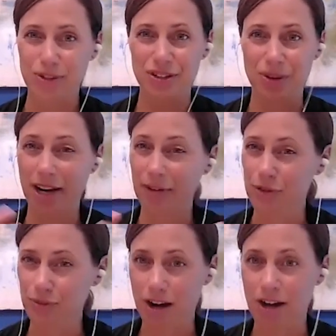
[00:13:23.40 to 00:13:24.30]
to kind of
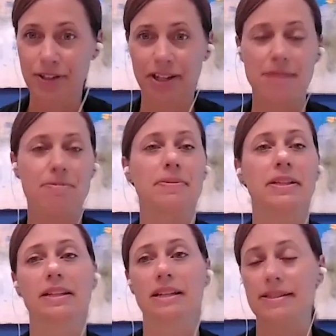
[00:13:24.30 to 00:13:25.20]
draw on their
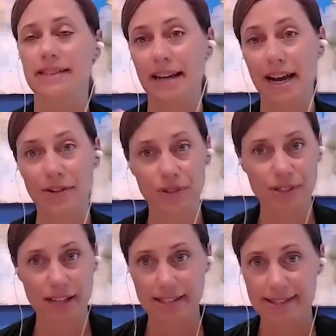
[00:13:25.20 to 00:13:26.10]
capabilities and
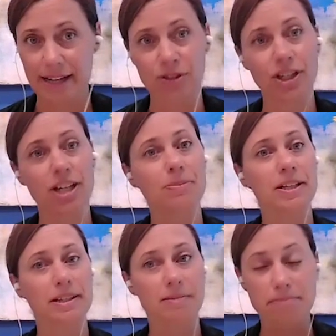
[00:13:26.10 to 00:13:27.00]
exercise sound
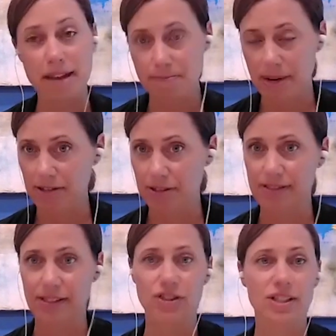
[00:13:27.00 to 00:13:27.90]
judgment and make better
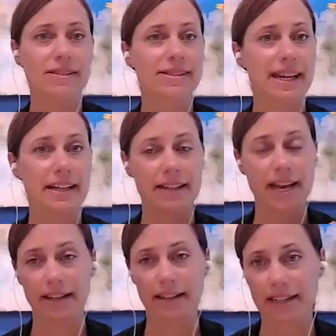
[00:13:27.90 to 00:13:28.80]
decisions
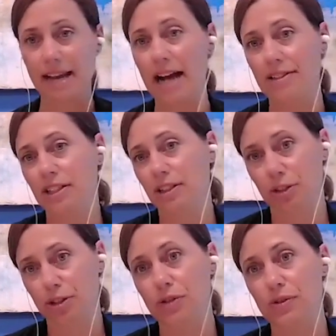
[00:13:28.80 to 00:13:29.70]
and connect and
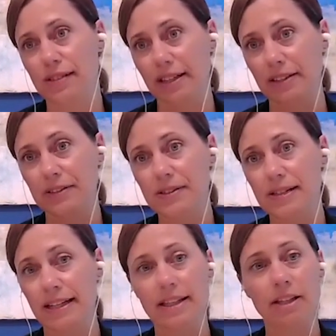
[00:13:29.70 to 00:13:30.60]
learn new skills.
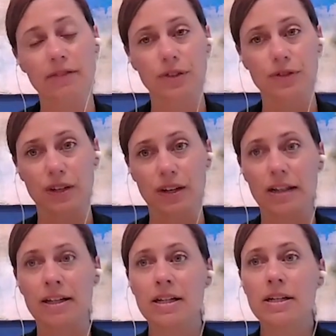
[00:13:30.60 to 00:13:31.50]
And I think if you've
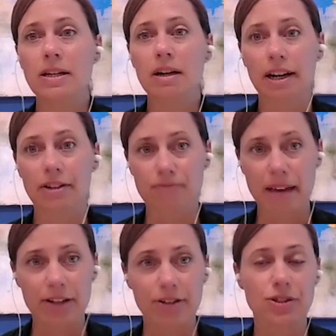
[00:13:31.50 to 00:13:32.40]
got kind of
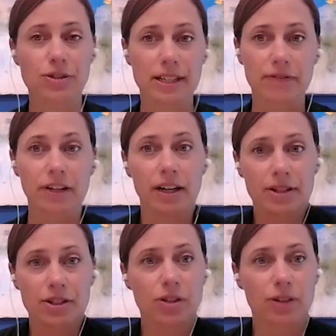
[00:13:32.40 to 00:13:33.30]
managers that have gone
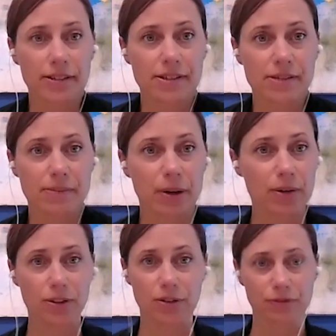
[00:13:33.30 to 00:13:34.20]
into crisis
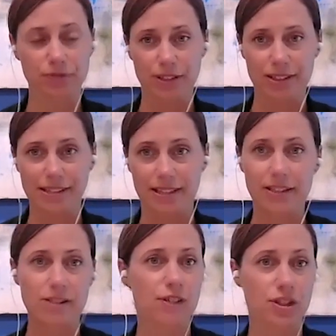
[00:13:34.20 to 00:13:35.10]
mode, it's like
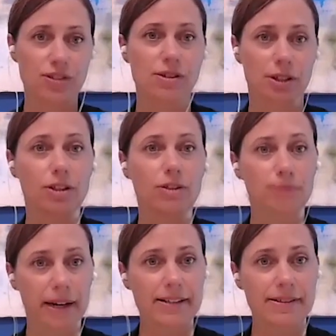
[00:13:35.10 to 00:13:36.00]
this vicious circle,
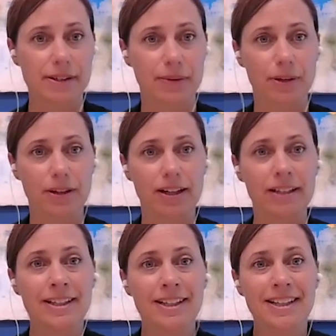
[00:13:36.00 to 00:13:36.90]
right? Mm-hmm. So we're
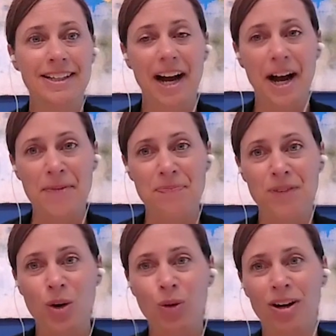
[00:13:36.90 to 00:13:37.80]

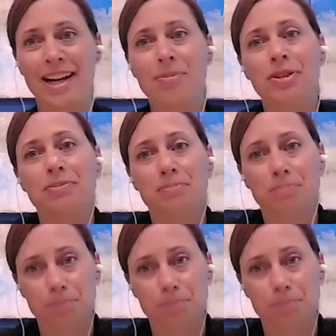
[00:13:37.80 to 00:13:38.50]
not able to